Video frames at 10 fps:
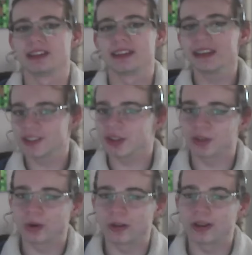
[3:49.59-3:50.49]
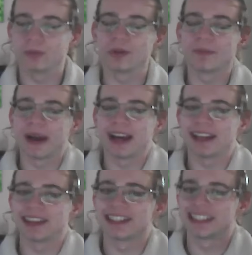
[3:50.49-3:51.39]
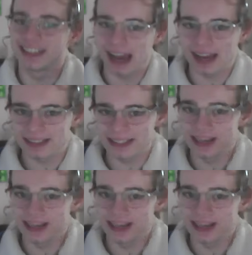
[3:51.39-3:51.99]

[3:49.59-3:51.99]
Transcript: this tutorial would mark the start